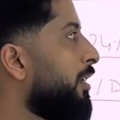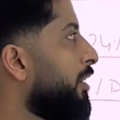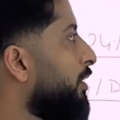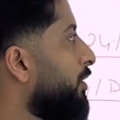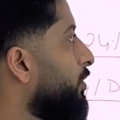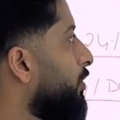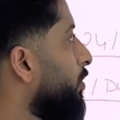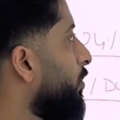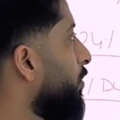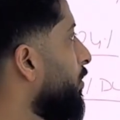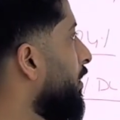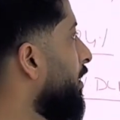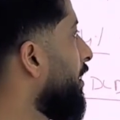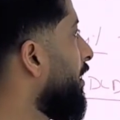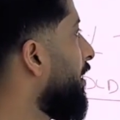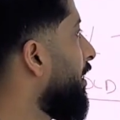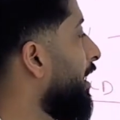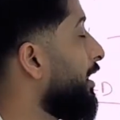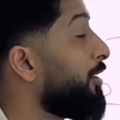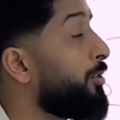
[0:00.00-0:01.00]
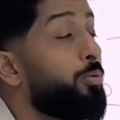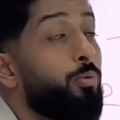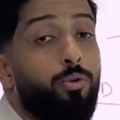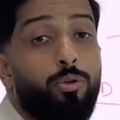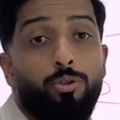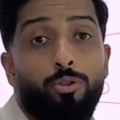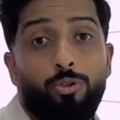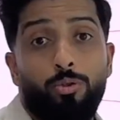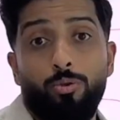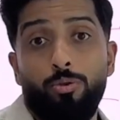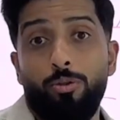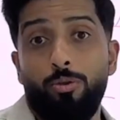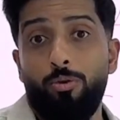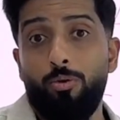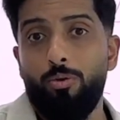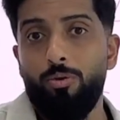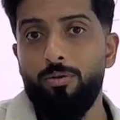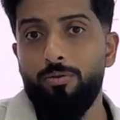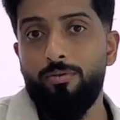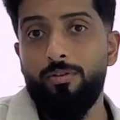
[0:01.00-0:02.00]
So I just wanted to show you, the
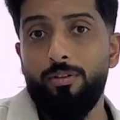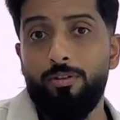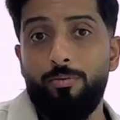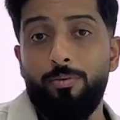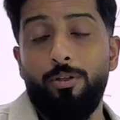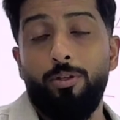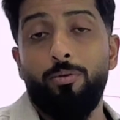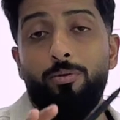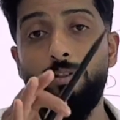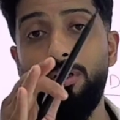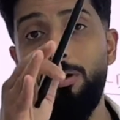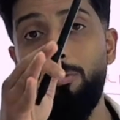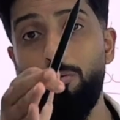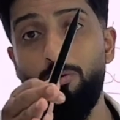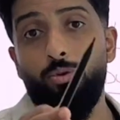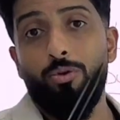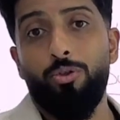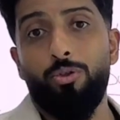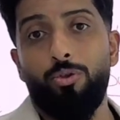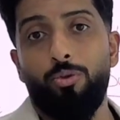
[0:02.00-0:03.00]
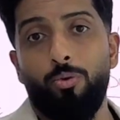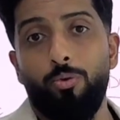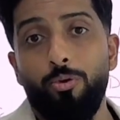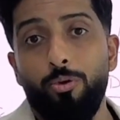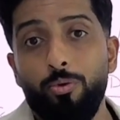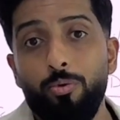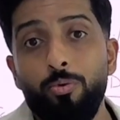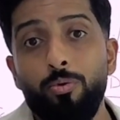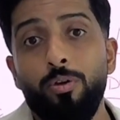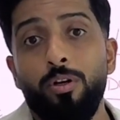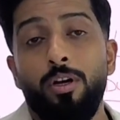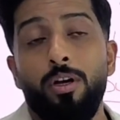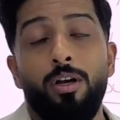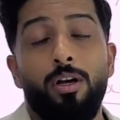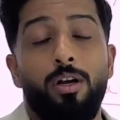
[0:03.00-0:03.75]
goal of this video is I wanted to show you